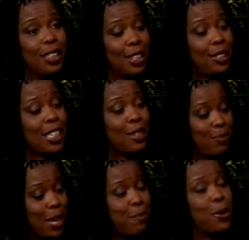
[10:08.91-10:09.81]
They
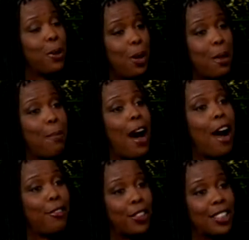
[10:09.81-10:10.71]
keep you
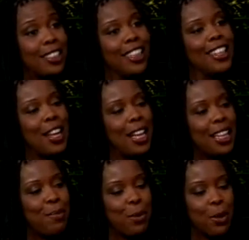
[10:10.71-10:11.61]
impoverished and, and,
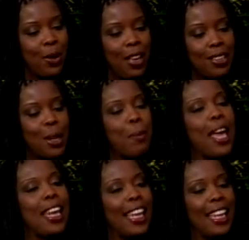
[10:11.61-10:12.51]
keep you
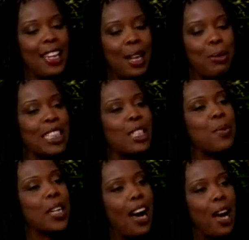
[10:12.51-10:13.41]
dependent. Let me see
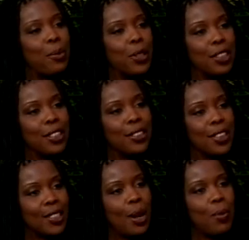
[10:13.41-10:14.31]
what God will do.
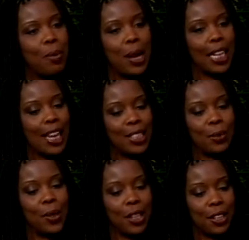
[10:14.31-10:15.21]
And so I wrote my
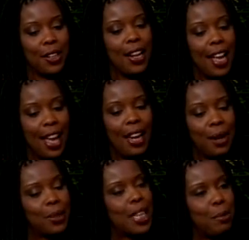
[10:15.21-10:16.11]
caseworker, and I
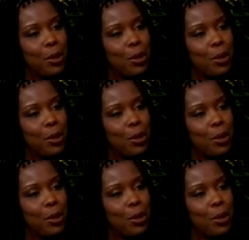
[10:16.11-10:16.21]
was able